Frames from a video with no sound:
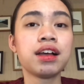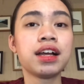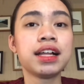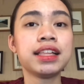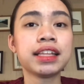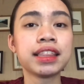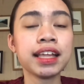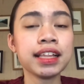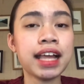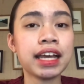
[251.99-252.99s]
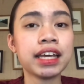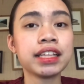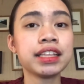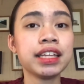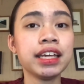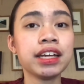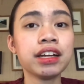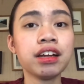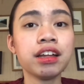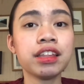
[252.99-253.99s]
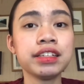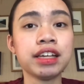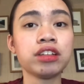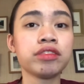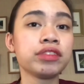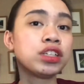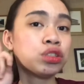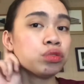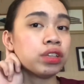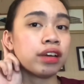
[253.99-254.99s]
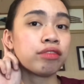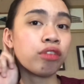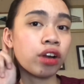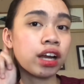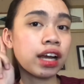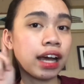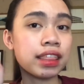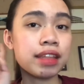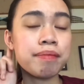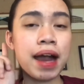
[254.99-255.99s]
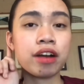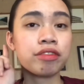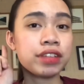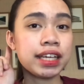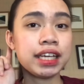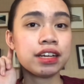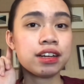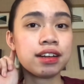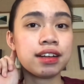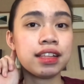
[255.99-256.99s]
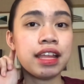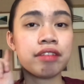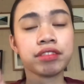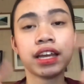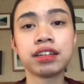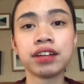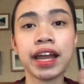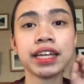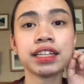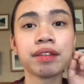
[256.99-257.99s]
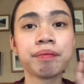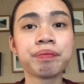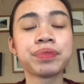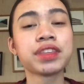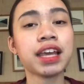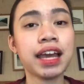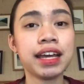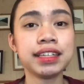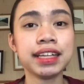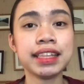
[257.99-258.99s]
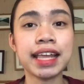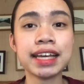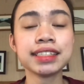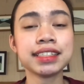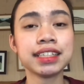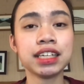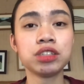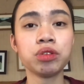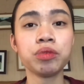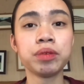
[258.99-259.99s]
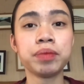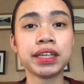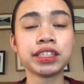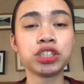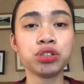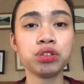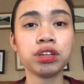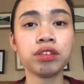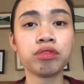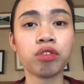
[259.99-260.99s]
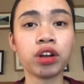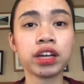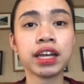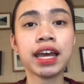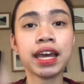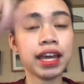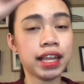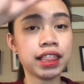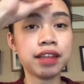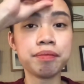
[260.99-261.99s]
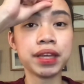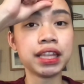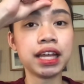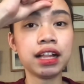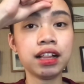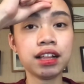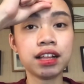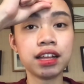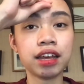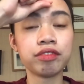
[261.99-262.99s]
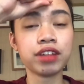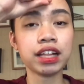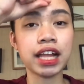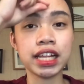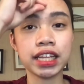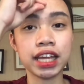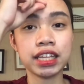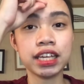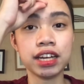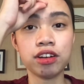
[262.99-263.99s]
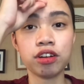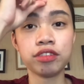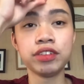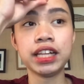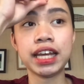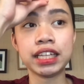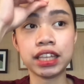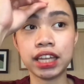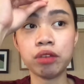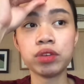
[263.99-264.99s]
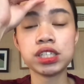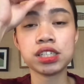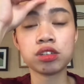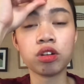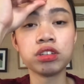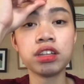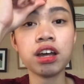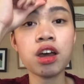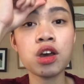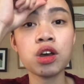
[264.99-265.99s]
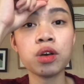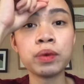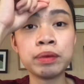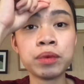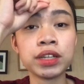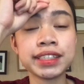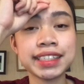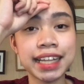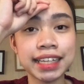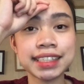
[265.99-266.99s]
let the client hear the sound of the tuning fork at the back of the ear, left and right. And then next is we will place the tuning fork in the middle if the client can hear or feel anything, which is called the Weber's test.